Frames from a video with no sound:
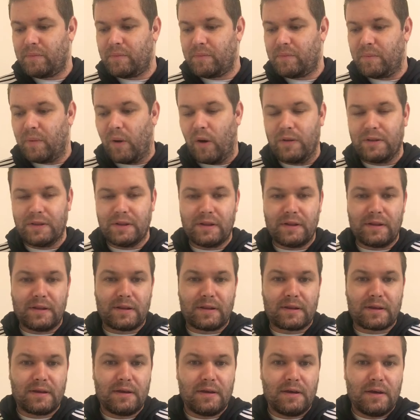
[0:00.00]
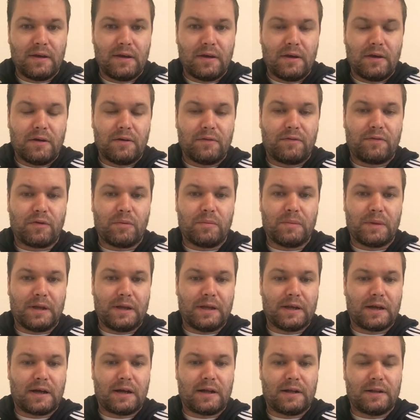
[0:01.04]
punt from the
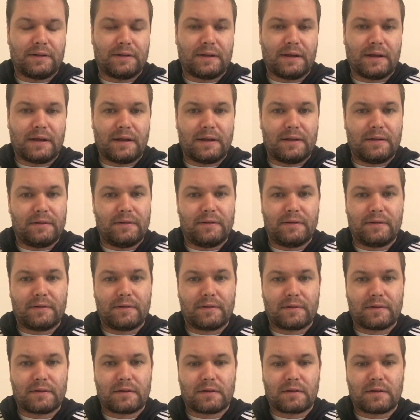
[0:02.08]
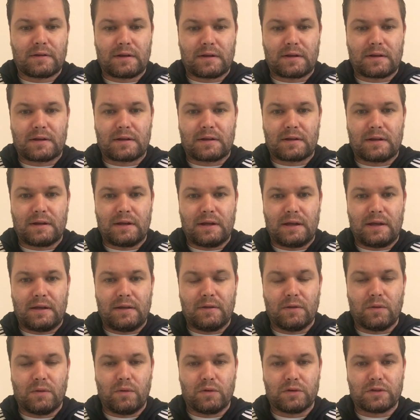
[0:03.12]
yard, and
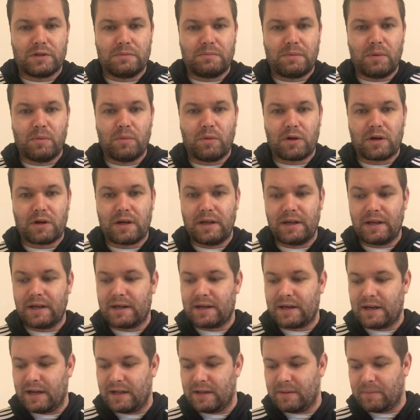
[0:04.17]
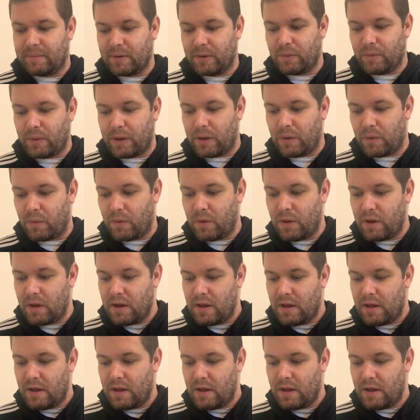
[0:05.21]
the horse had been working incredibly well.